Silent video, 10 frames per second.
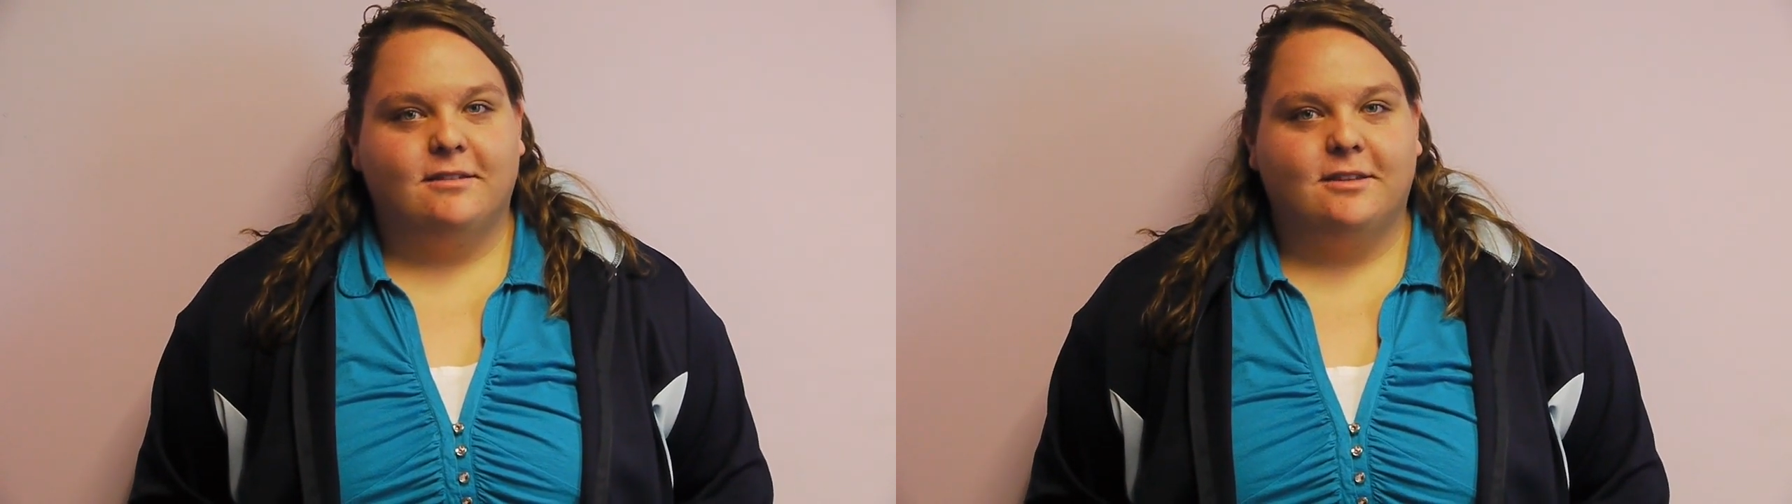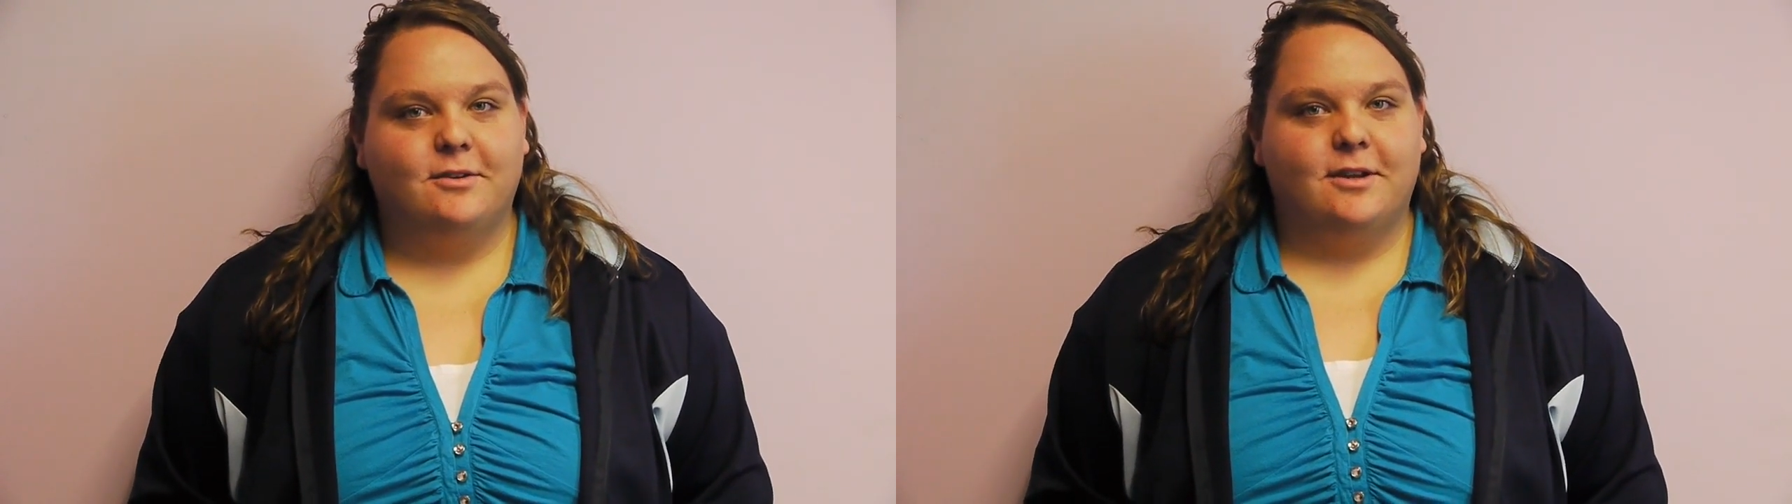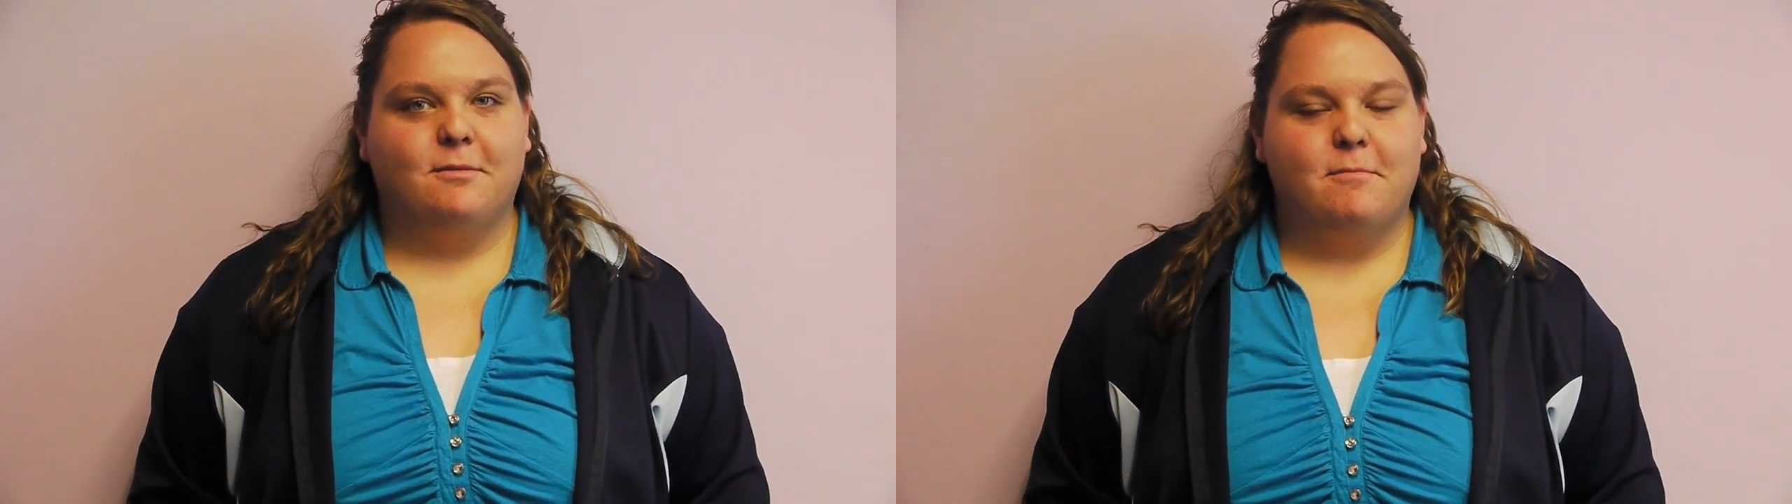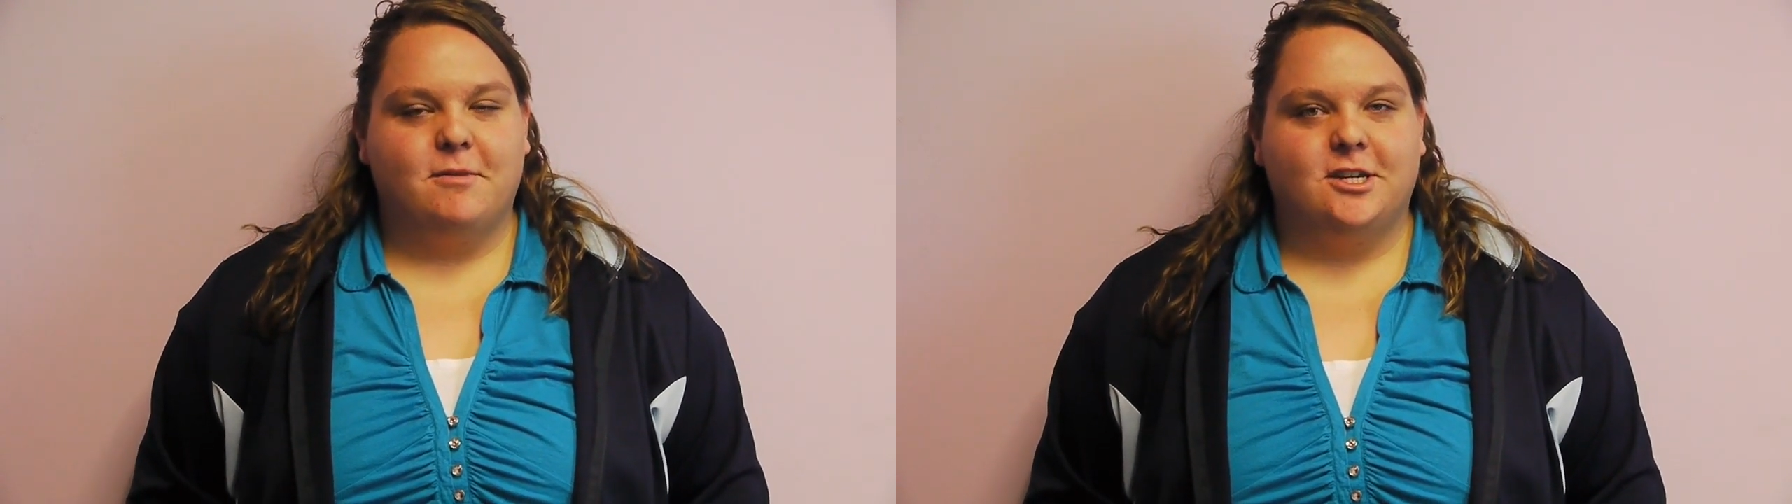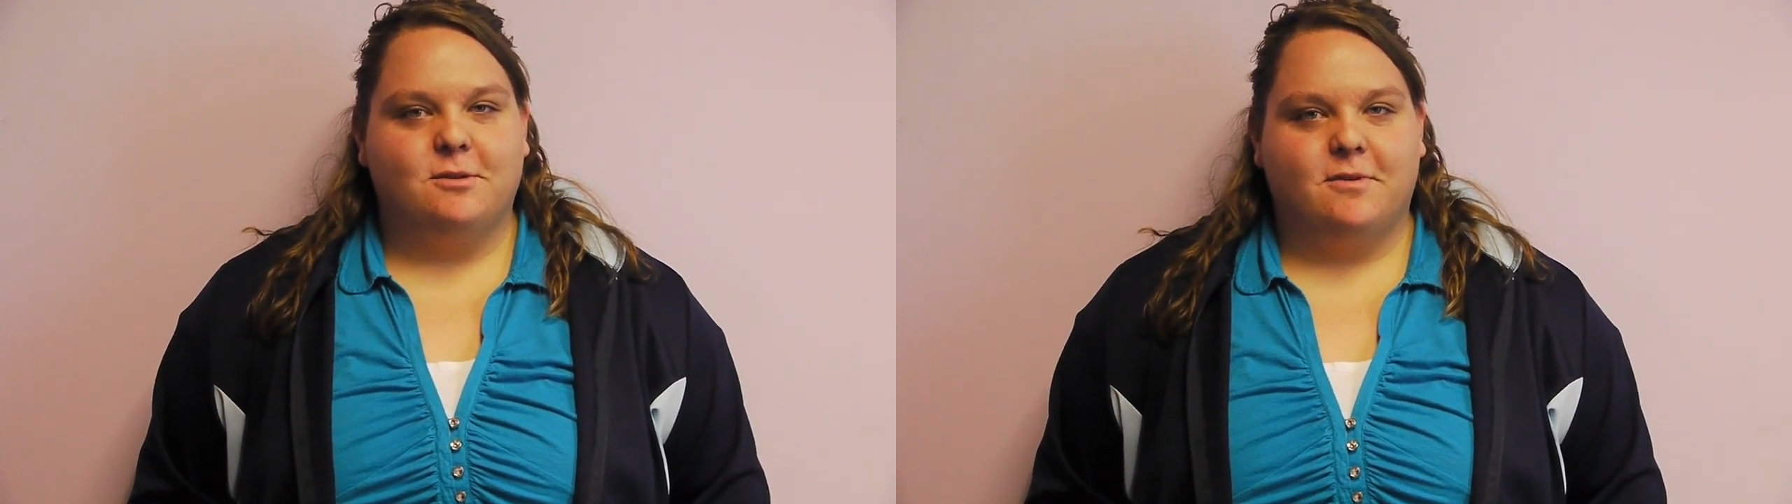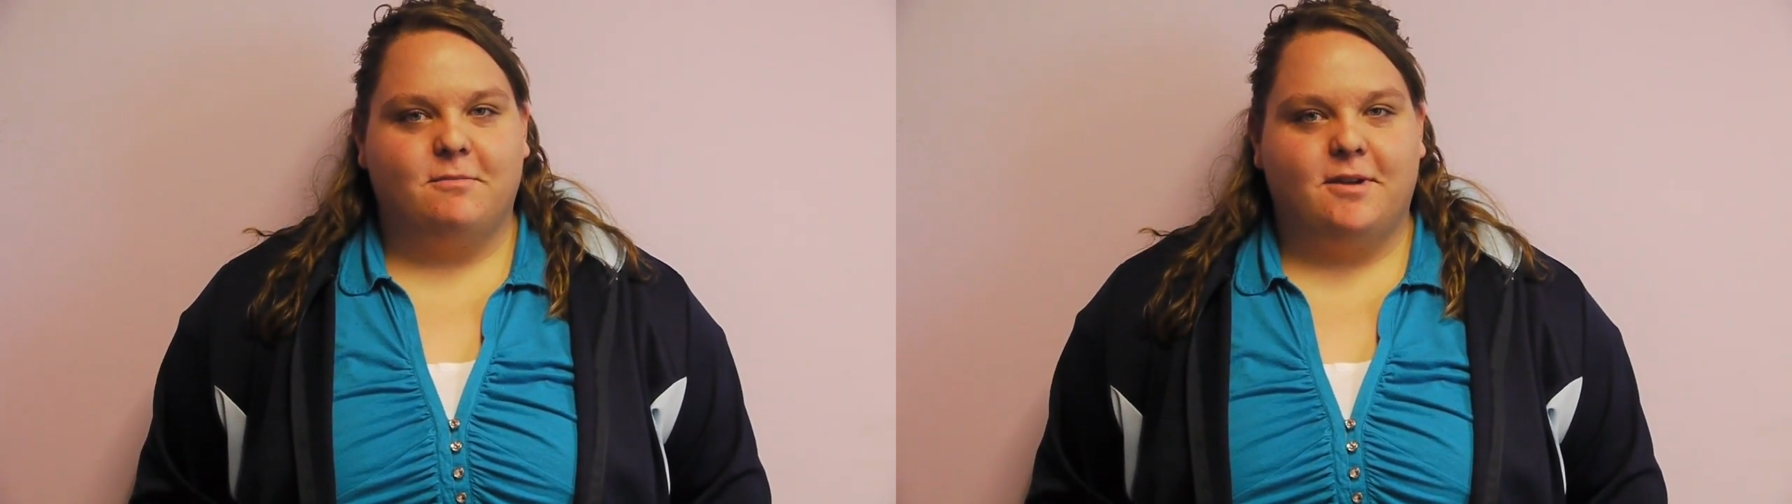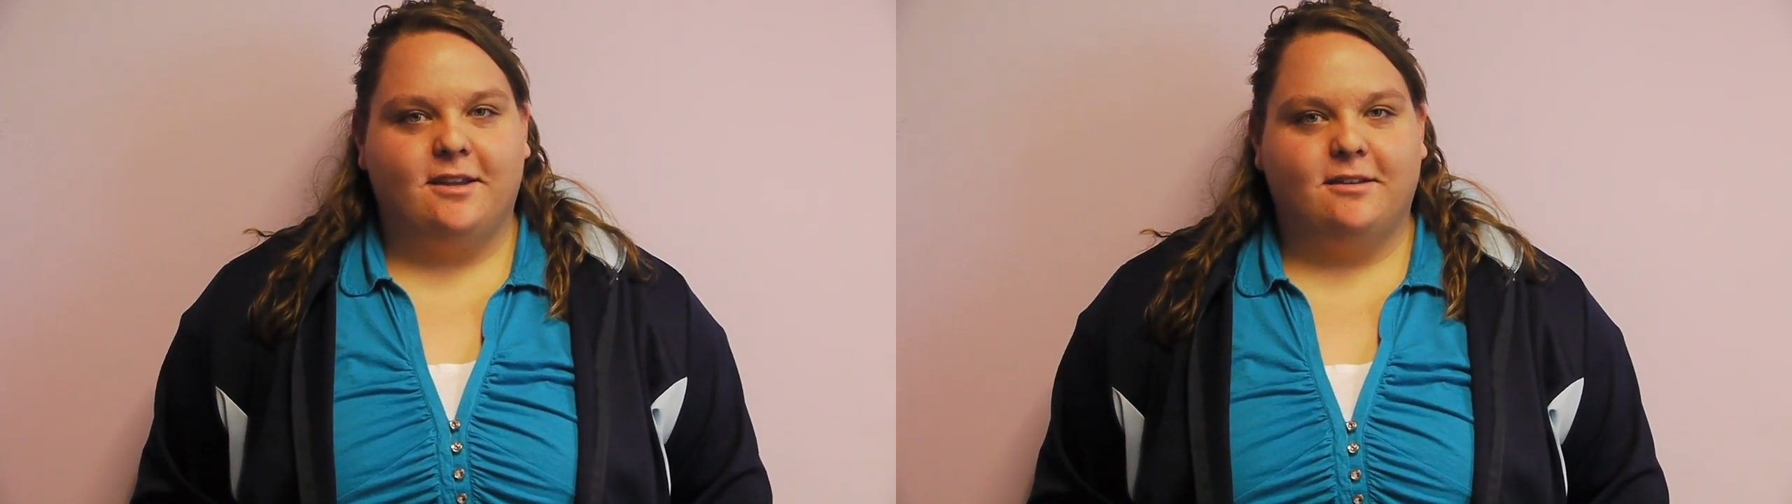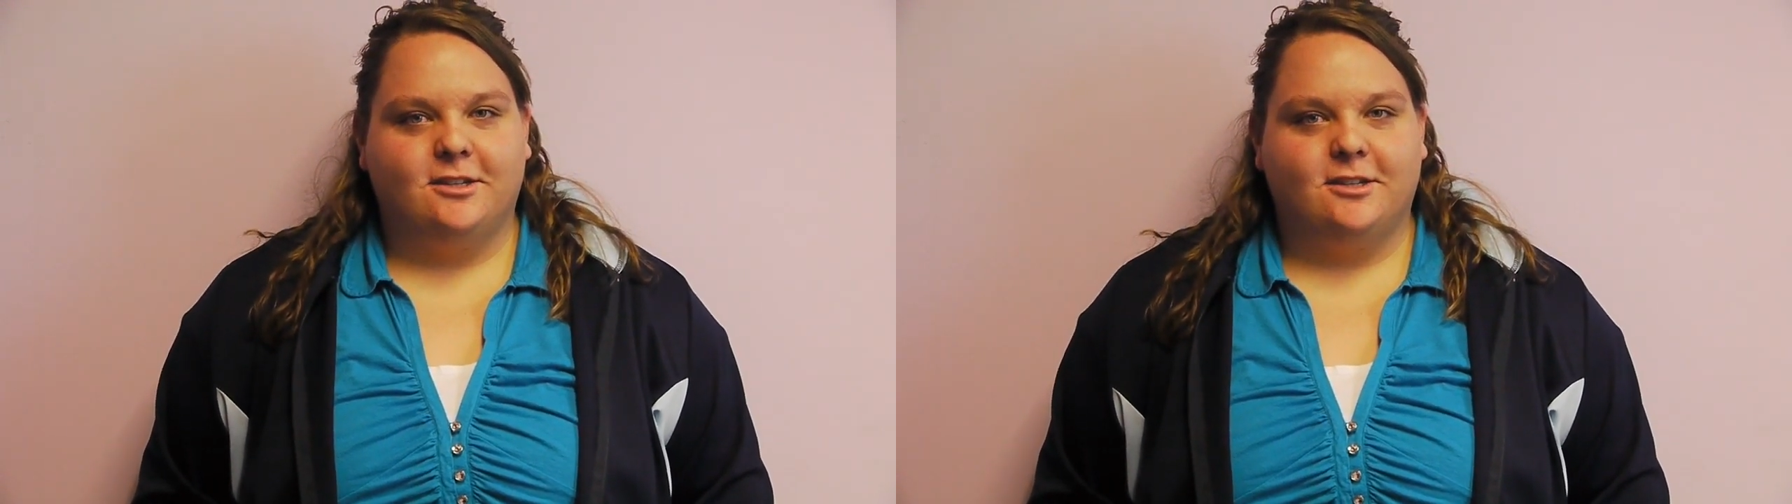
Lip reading: doing a membership with me.